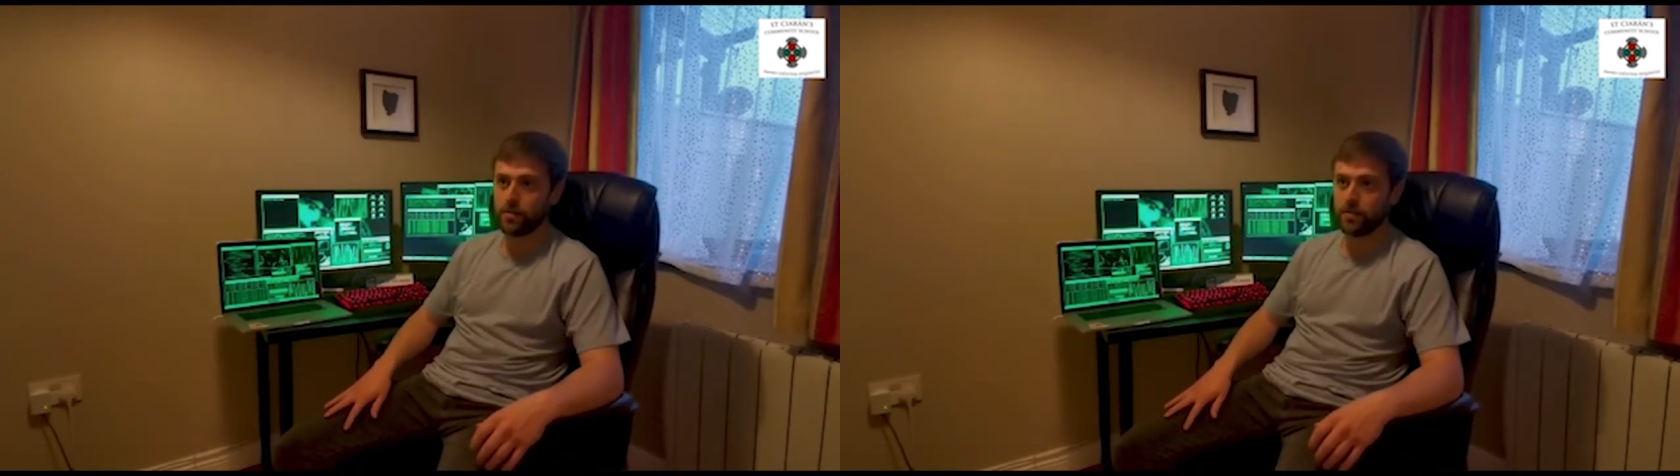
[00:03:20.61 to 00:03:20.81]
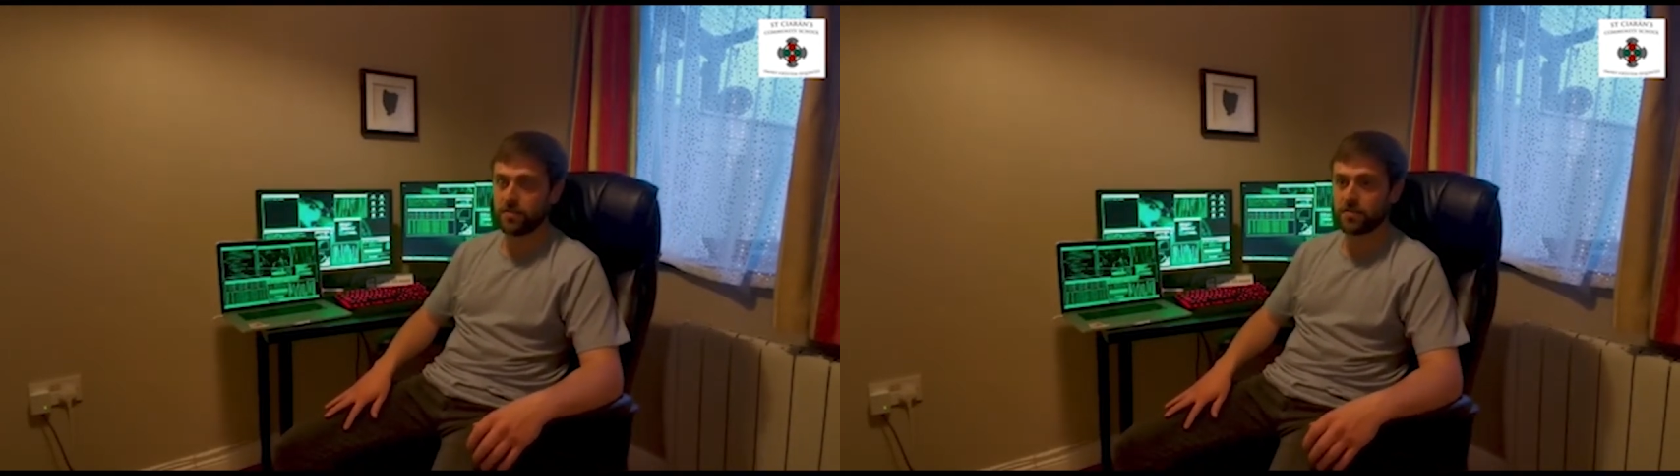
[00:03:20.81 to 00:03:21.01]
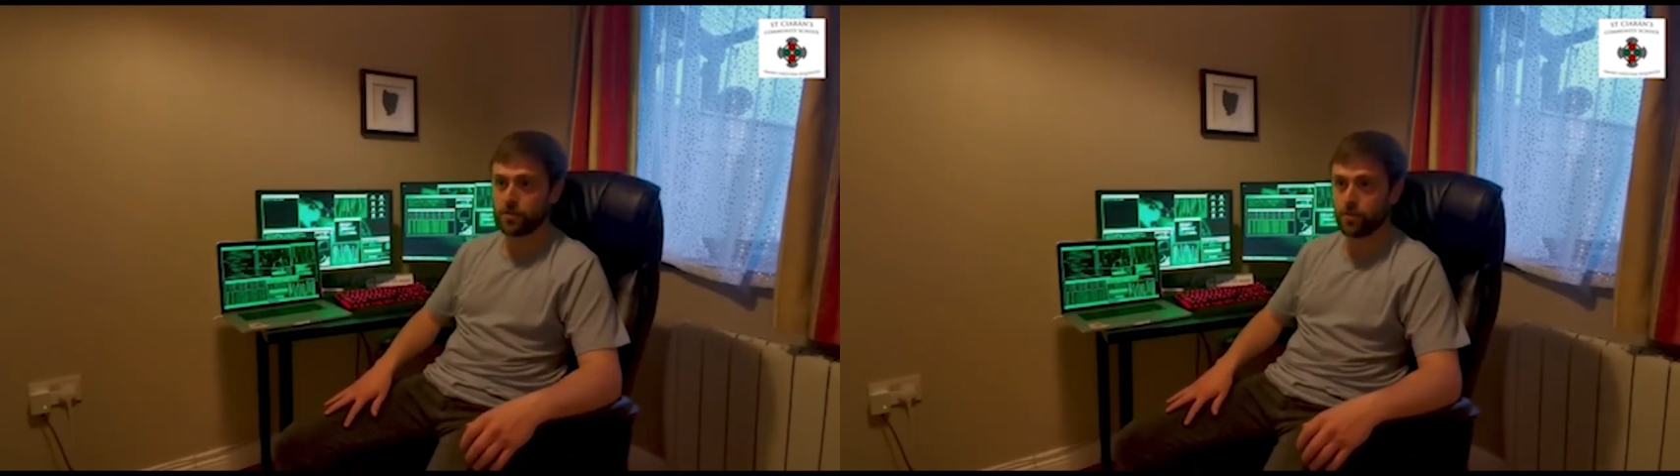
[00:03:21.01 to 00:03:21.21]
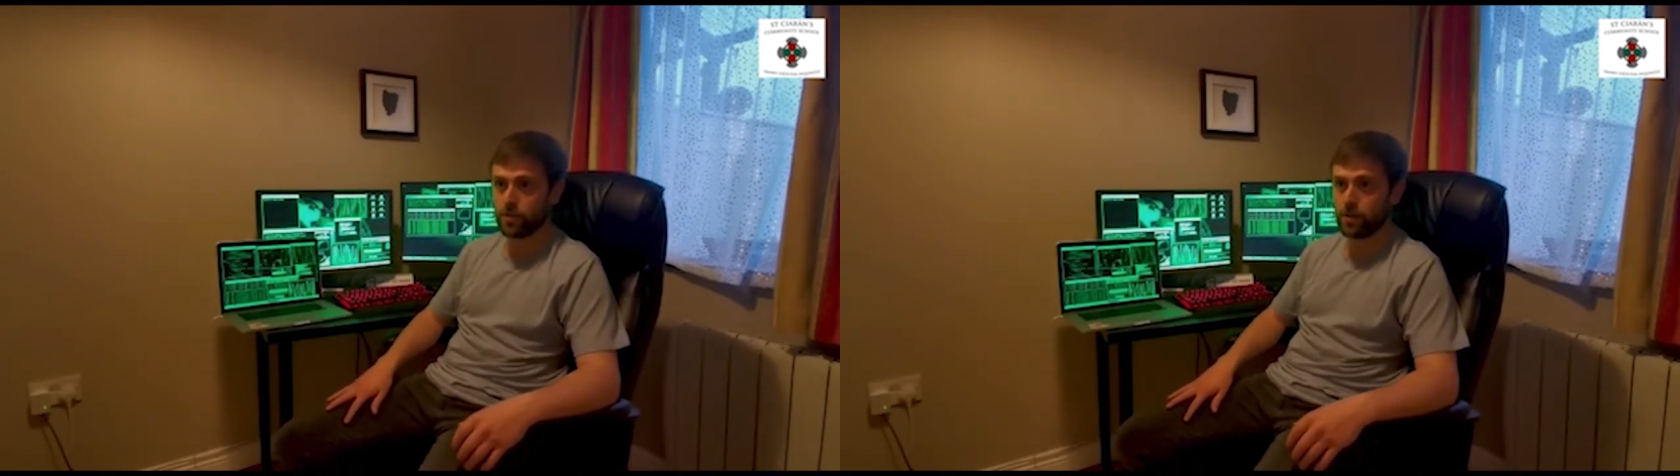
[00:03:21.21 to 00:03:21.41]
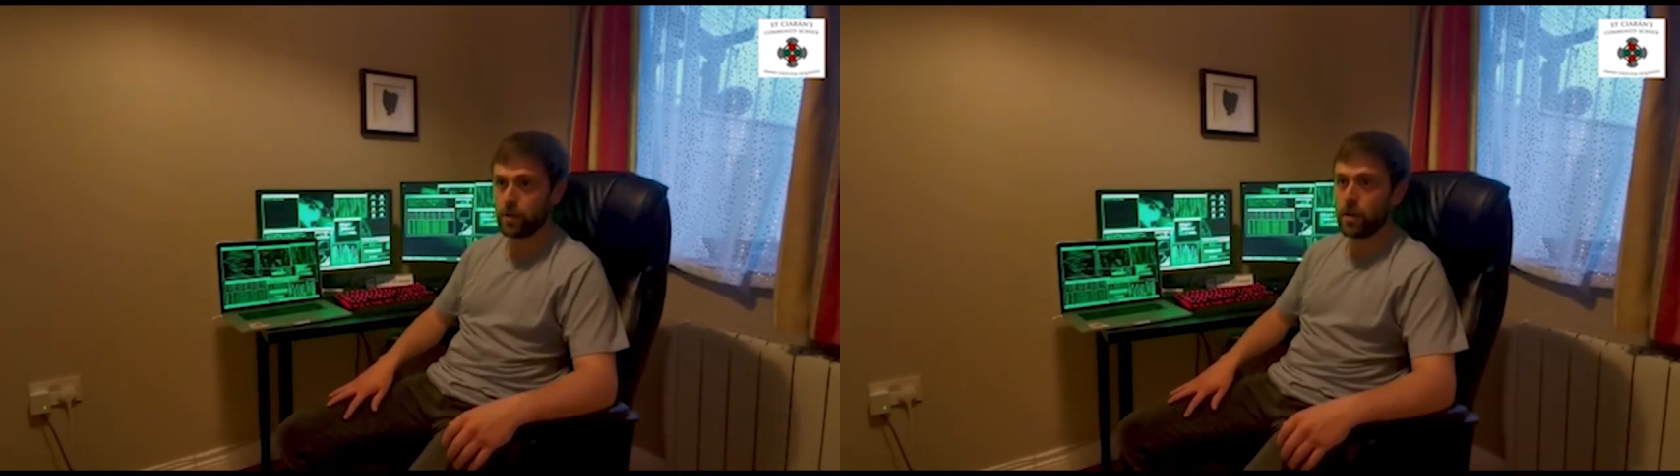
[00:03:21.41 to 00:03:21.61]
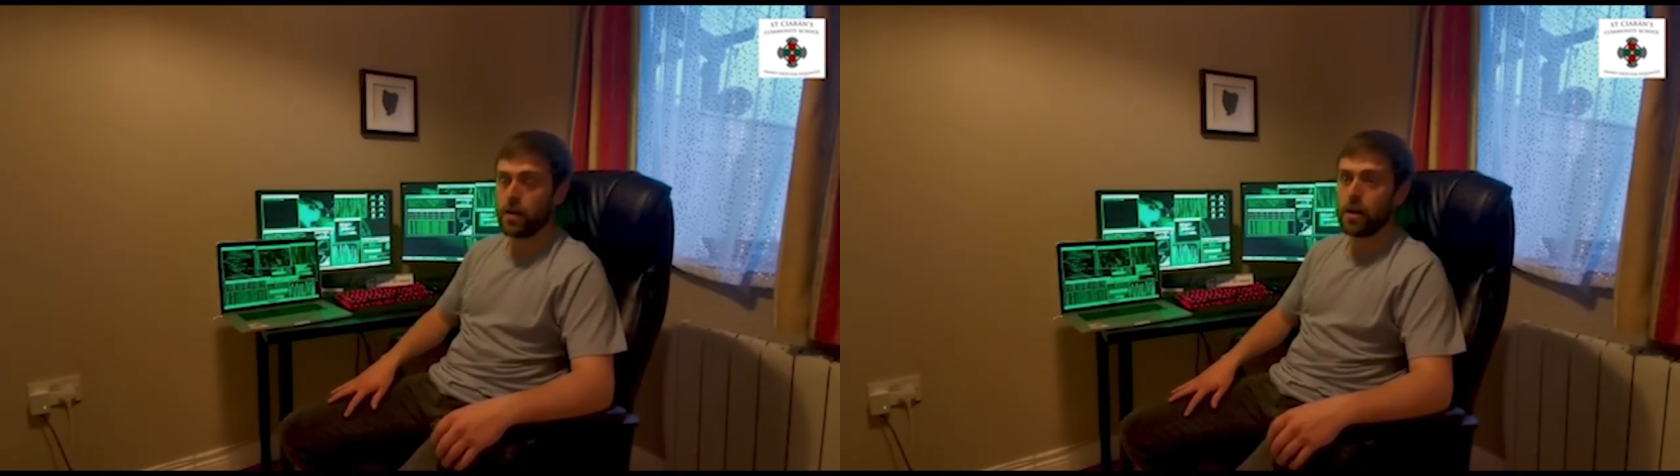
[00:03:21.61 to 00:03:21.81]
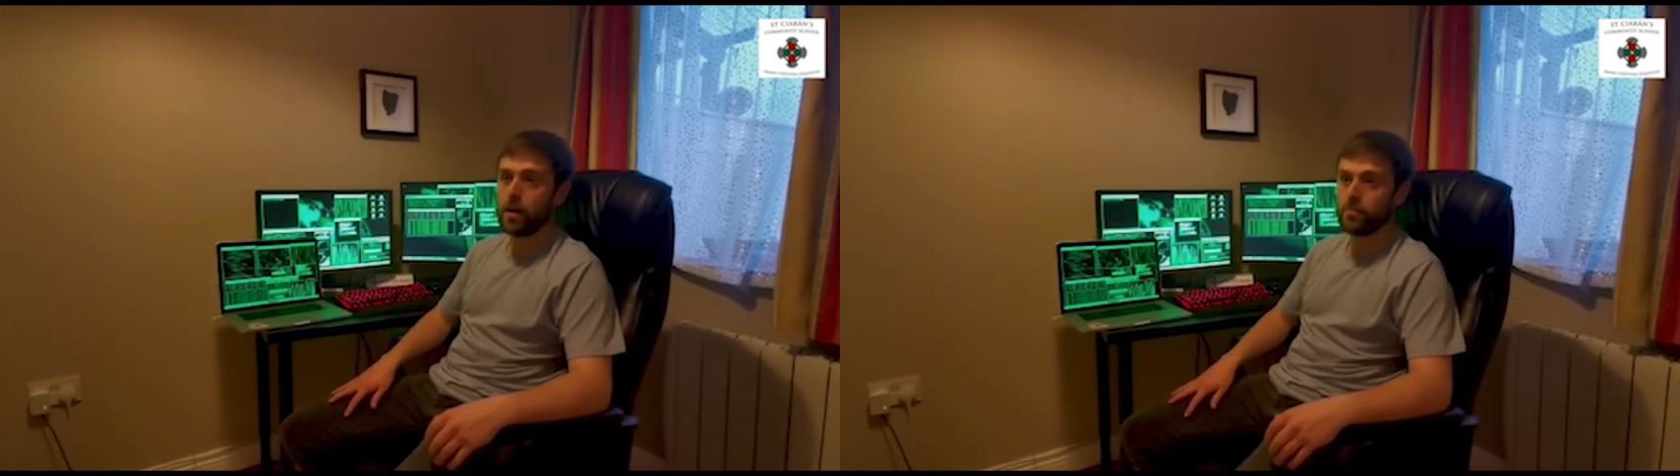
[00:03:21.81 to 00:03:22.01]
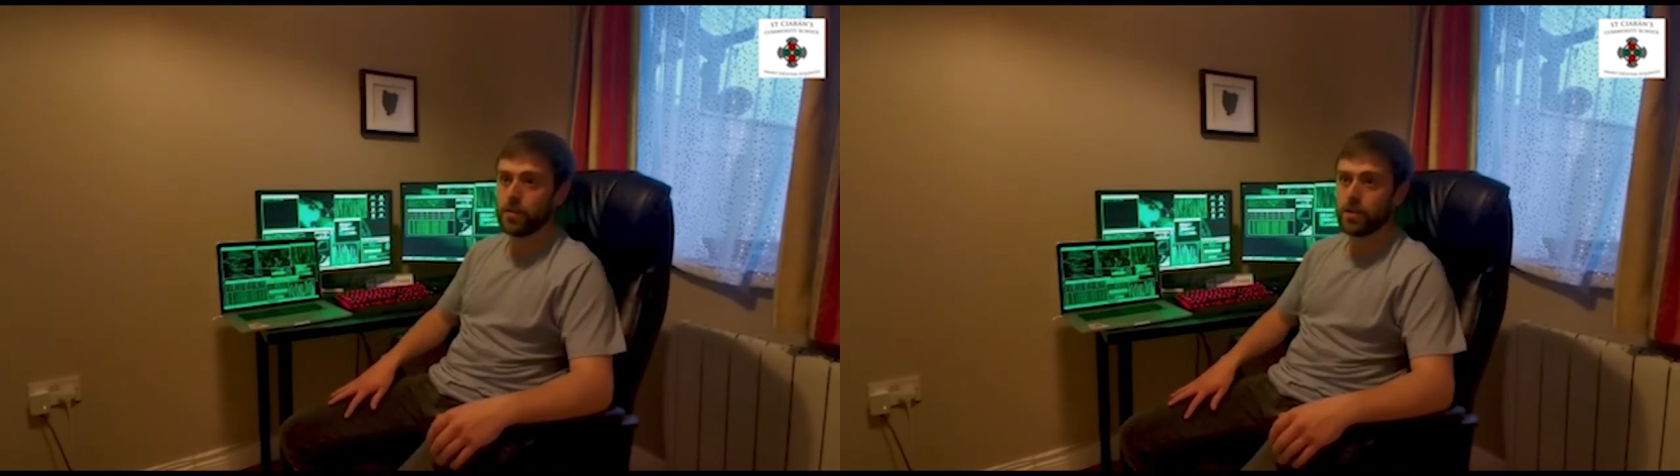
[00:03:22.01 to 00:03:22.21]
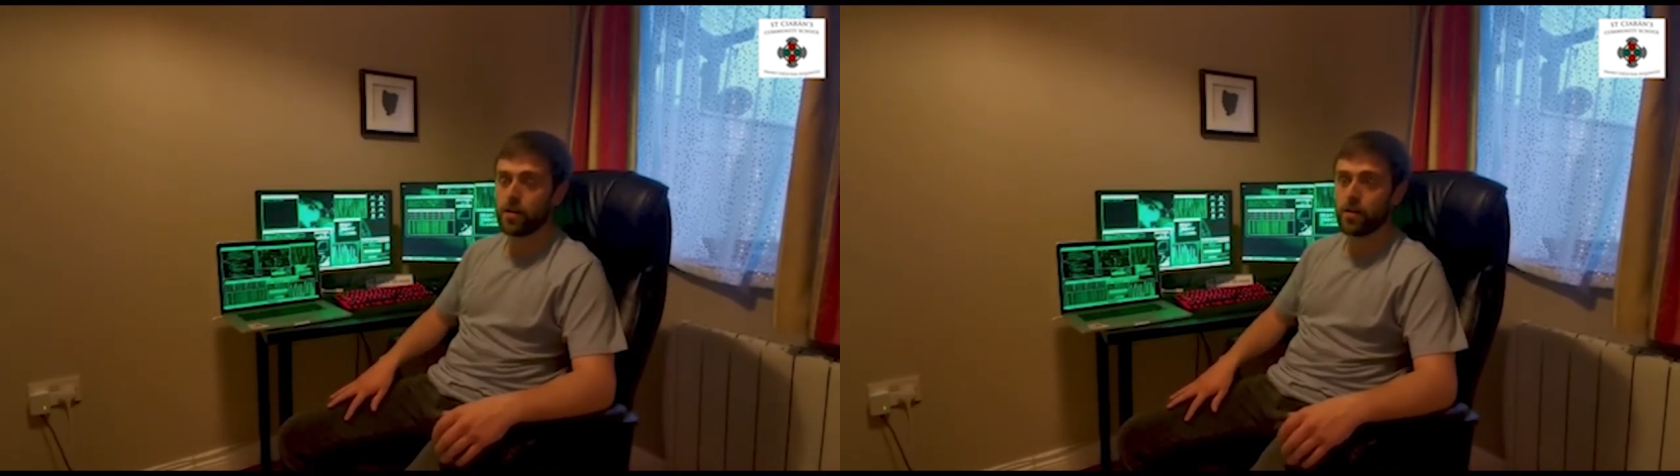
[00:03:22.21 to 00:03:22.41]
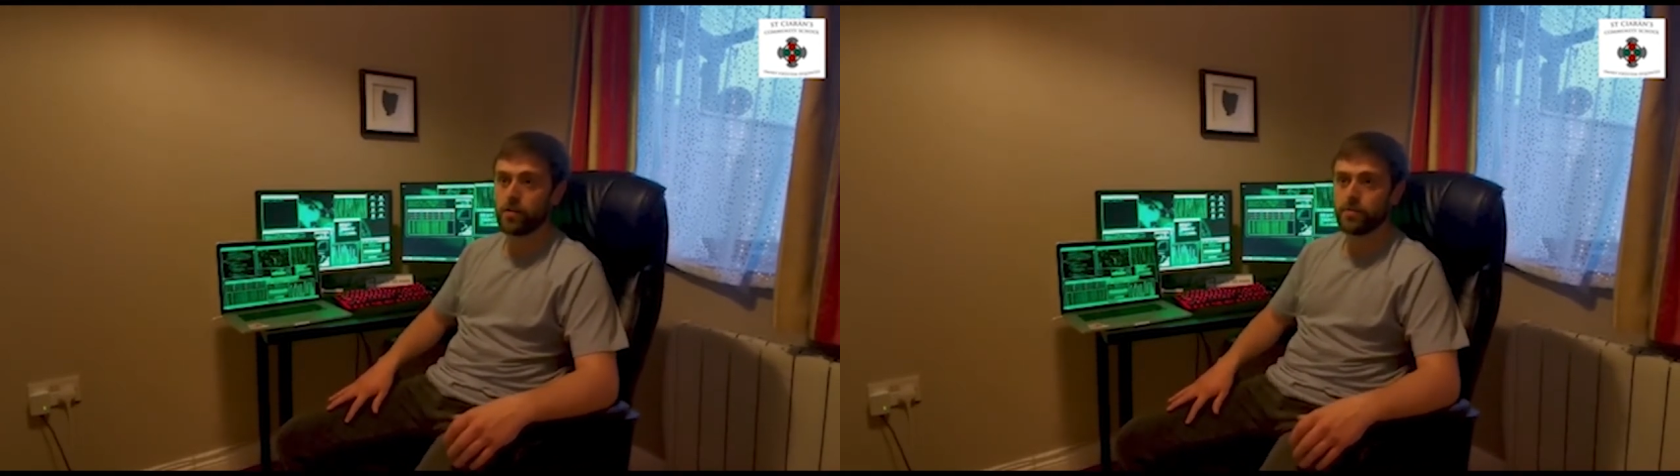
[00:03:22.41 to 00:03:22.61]
the school helped
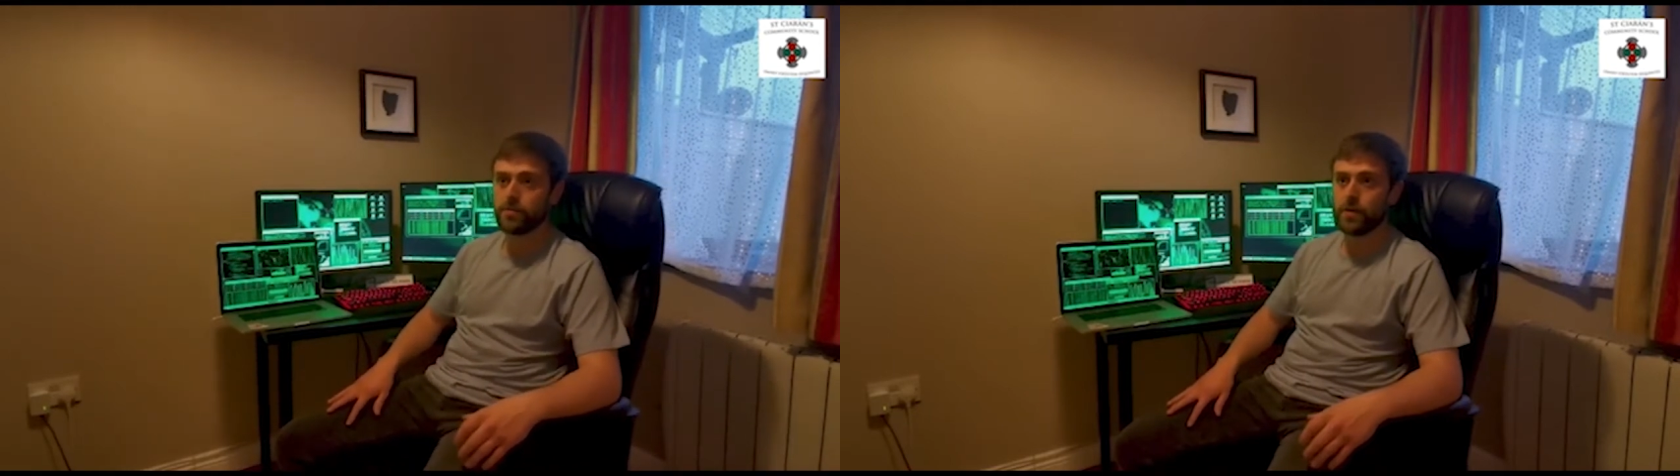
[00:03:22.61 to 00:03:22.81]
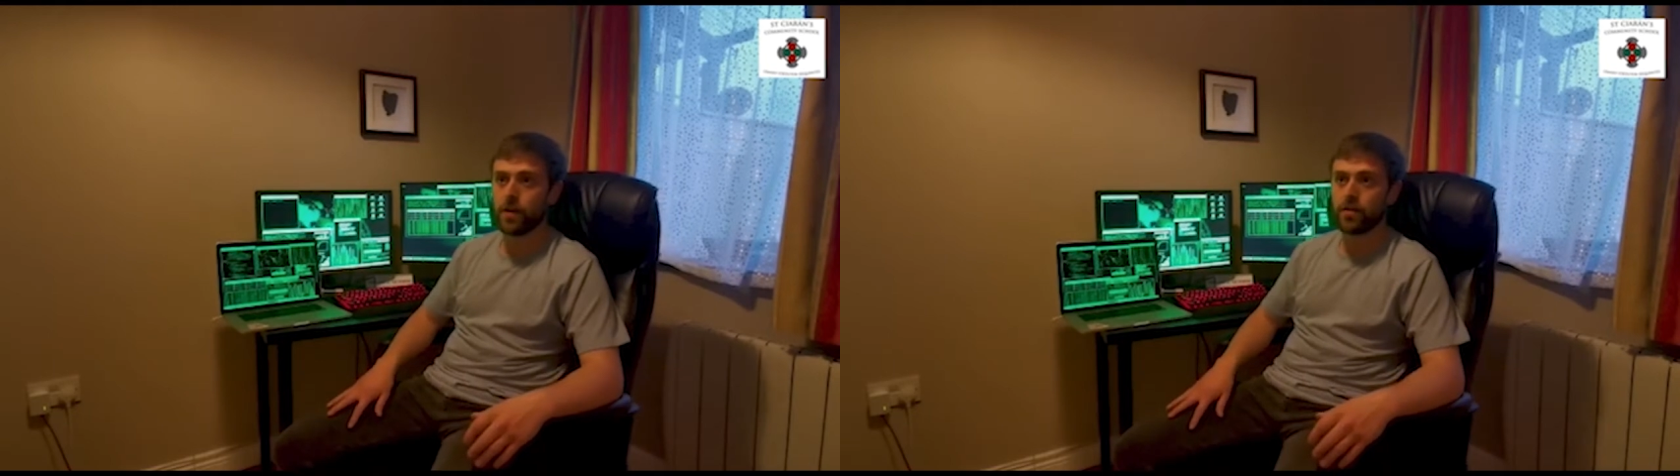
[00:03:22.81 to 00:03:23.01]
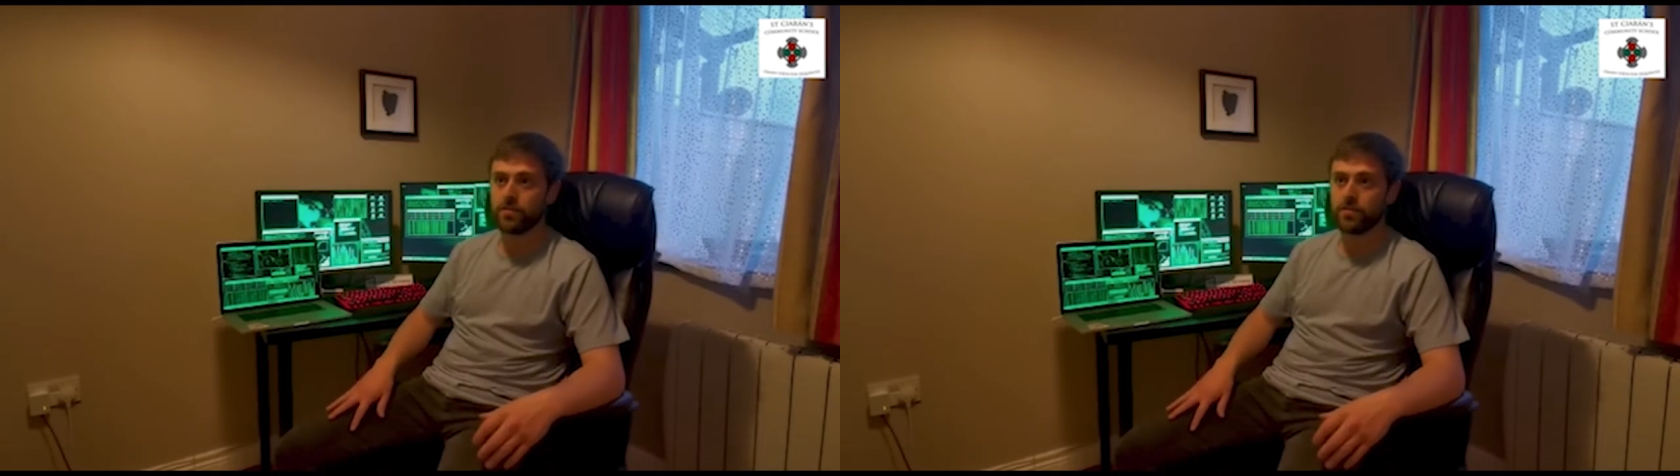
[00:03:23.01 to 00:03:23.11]
me kind of